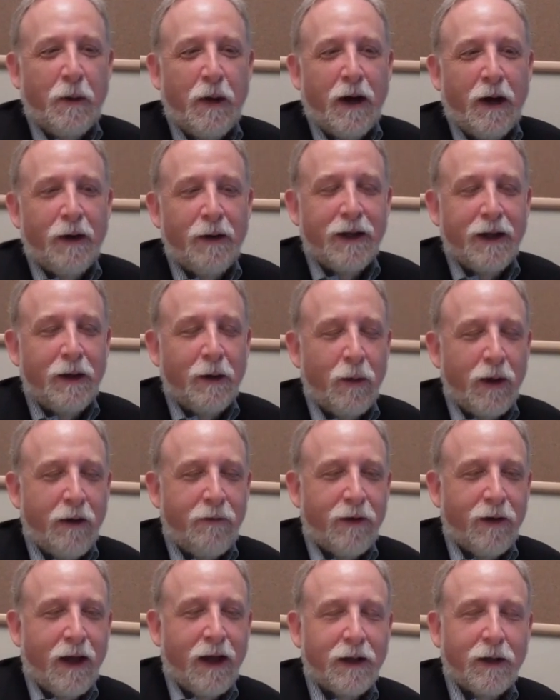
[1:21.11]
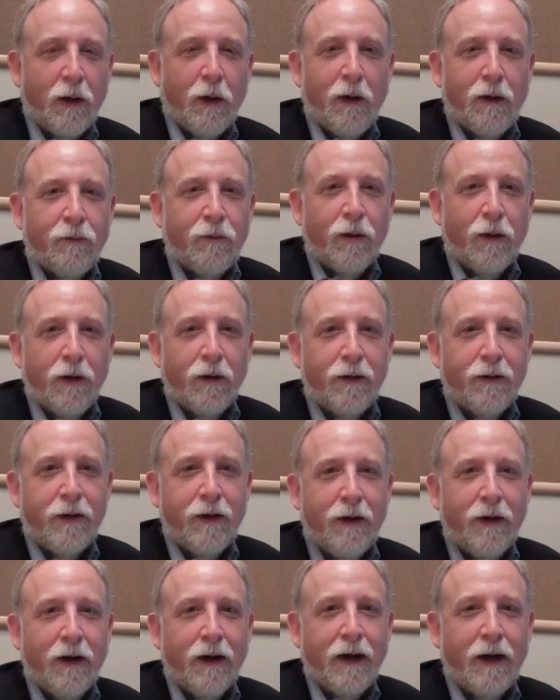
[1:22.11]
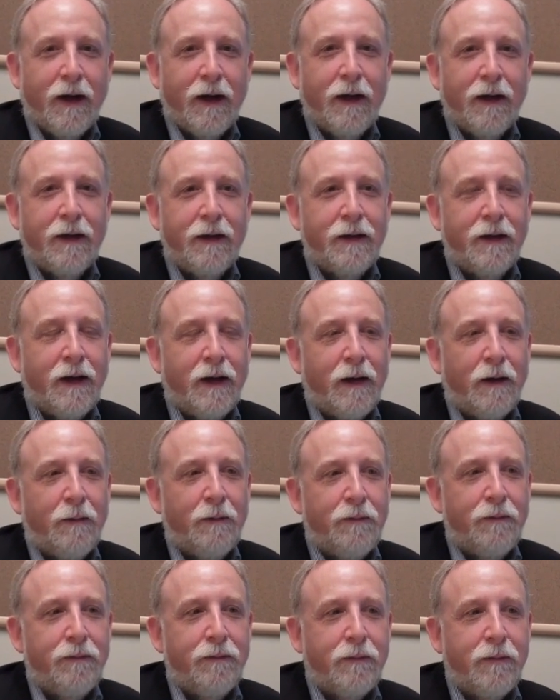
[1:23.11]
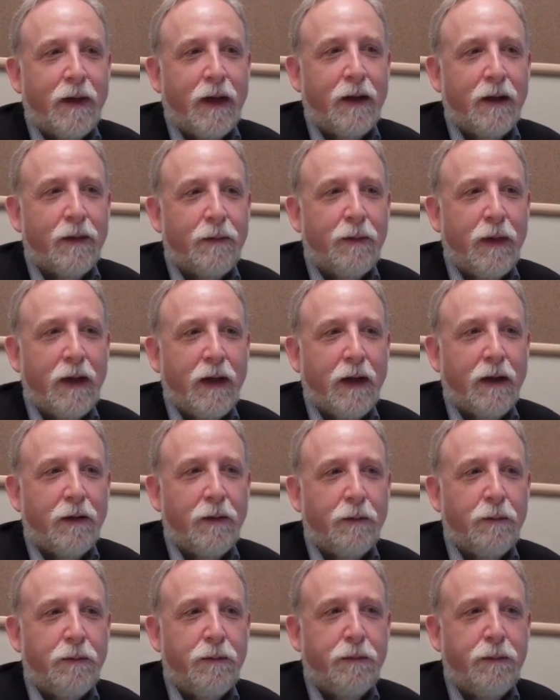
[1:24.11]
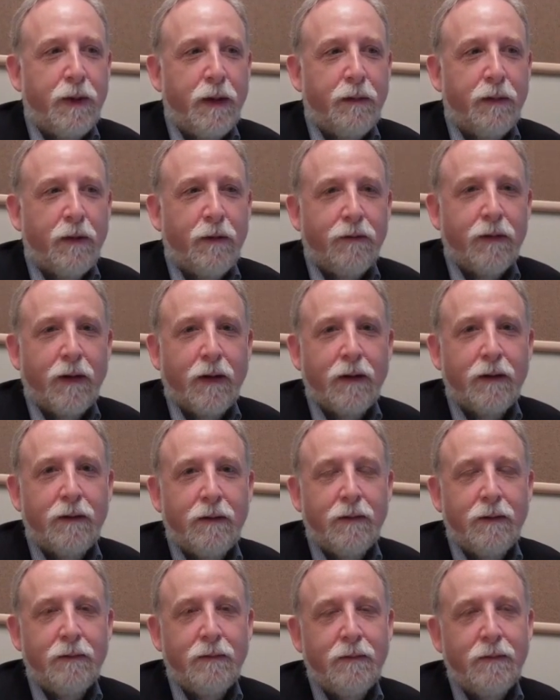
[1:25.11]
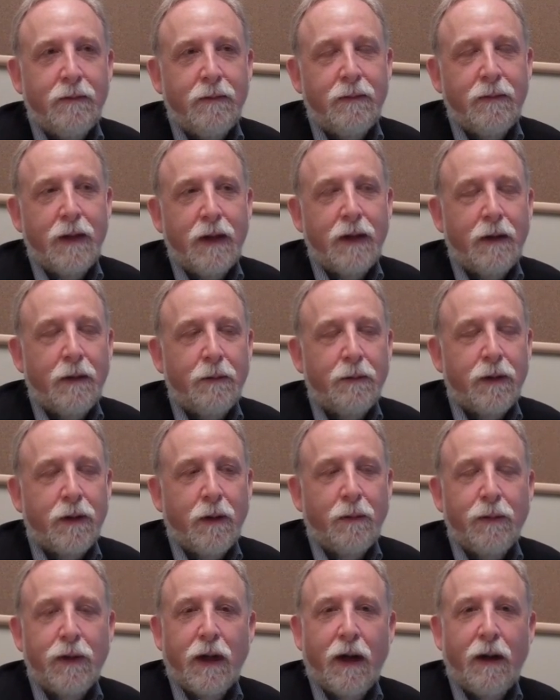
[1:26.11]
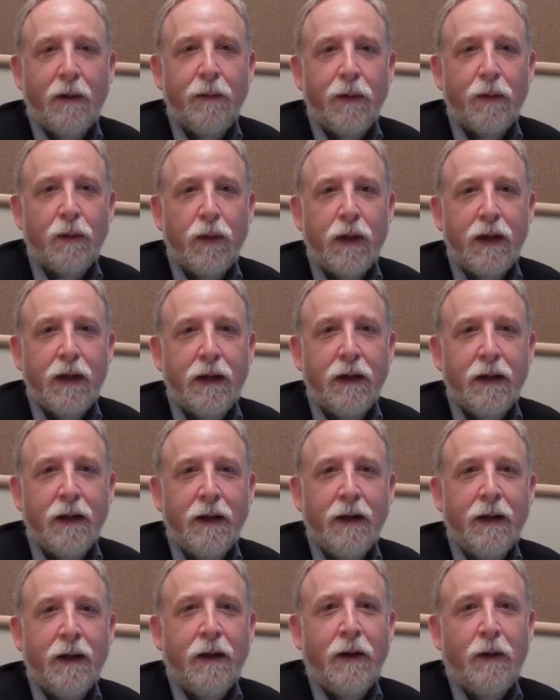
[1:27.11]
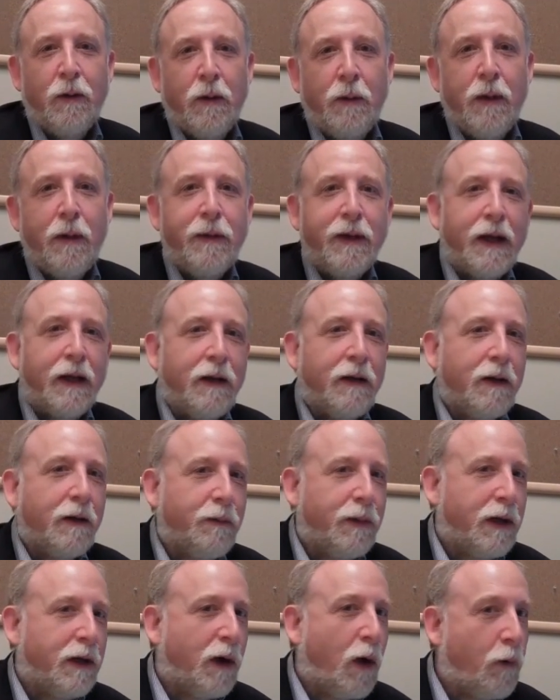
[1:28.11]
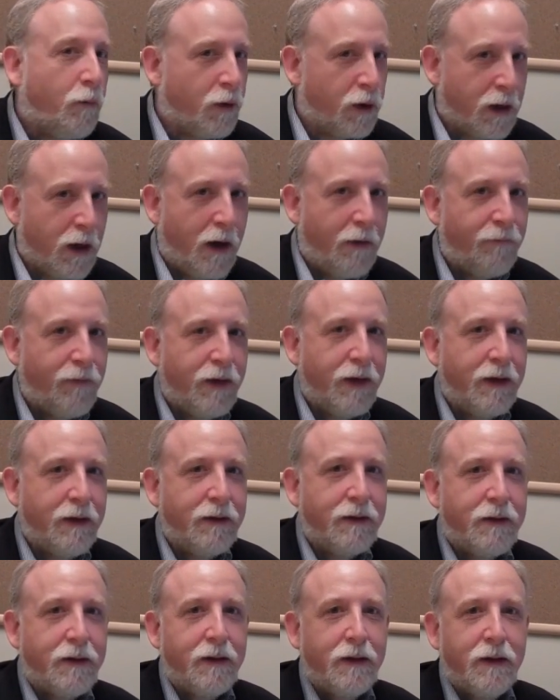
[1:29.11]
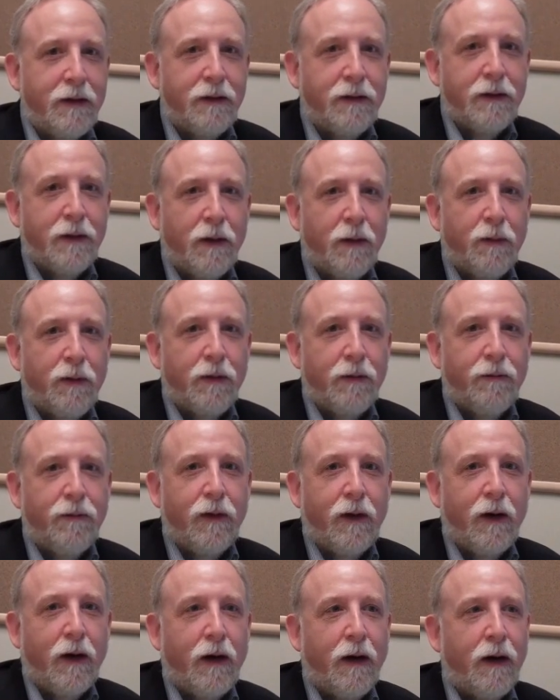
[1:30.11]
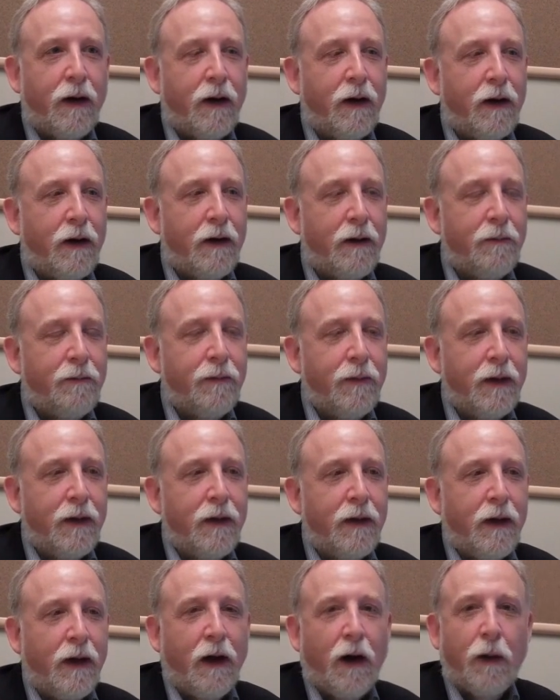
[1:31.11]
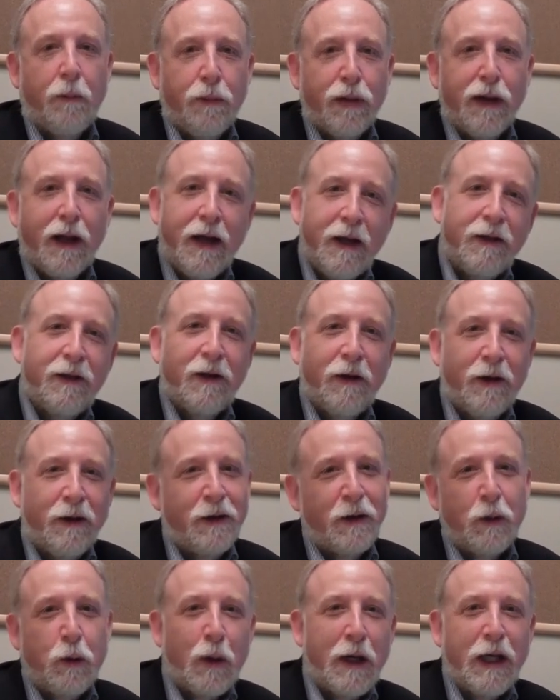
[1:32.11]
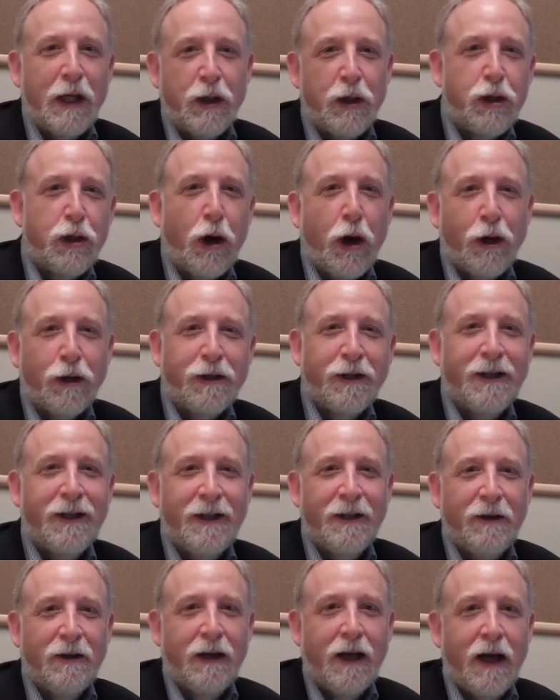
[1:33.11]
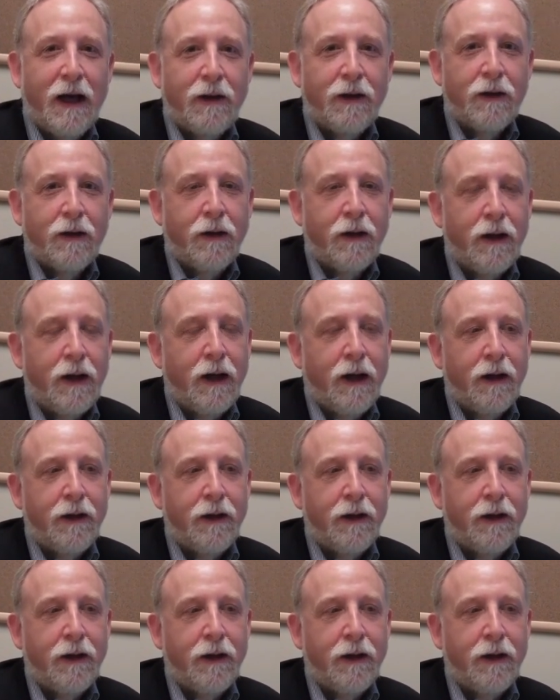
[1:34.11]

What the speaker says: Well, we have a lot going for us here, and as many other people have said, sometimes we maybe get a little bit overconfident in terms of our place on the green chart internationally.